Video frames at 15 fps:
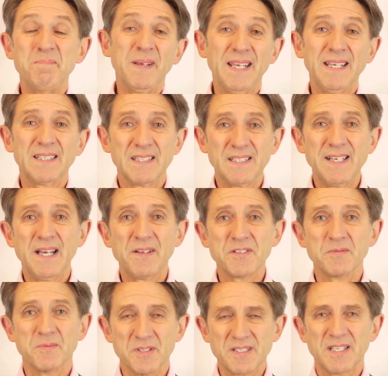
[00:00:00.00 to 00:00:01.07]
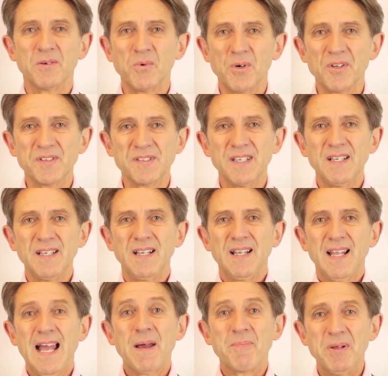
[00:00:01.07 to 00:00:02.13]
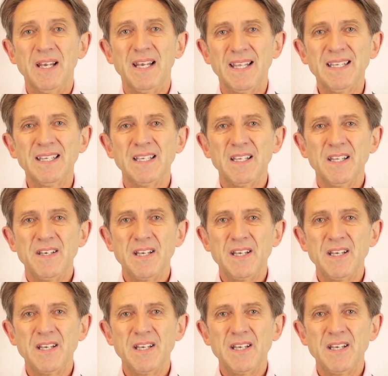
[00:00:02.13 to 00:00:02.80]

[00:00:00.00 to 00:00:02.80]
big announcements. There was, happily,